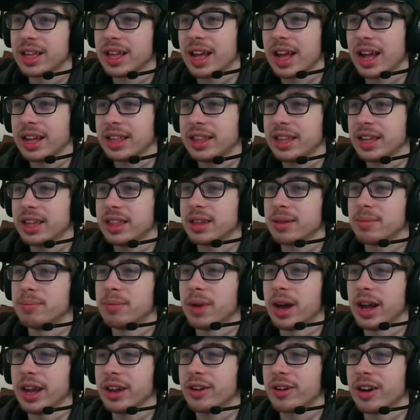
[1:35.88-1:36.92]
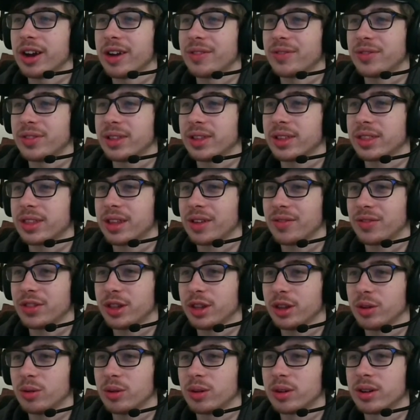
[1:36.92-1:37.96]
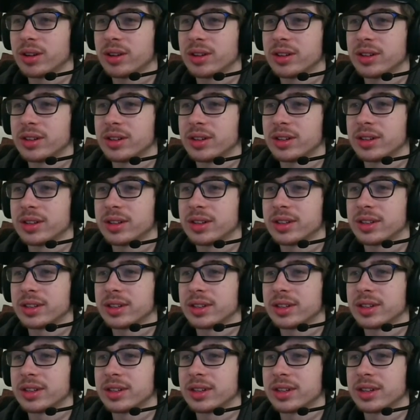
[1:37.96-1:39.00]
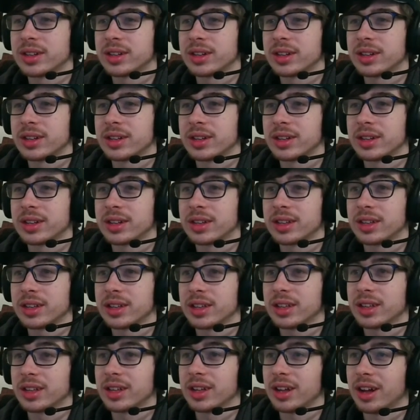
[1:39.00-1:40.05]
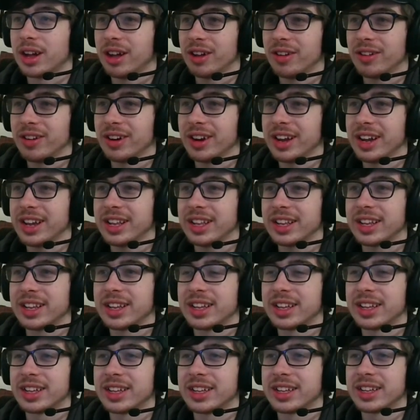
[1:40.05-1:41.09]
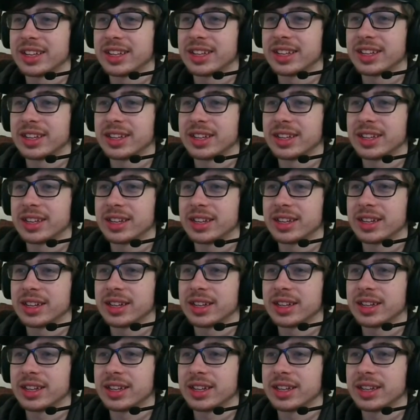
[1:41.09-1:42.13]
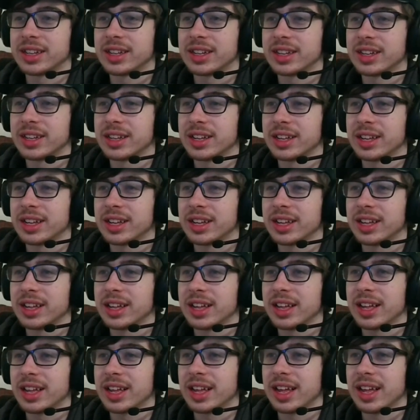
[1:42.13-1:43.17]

Oh, I see some Minecraft stuff too. Oh, it's just down the hall on the right. Okay. Alright. Hey, dude, is that a shark? Yeah. Oh.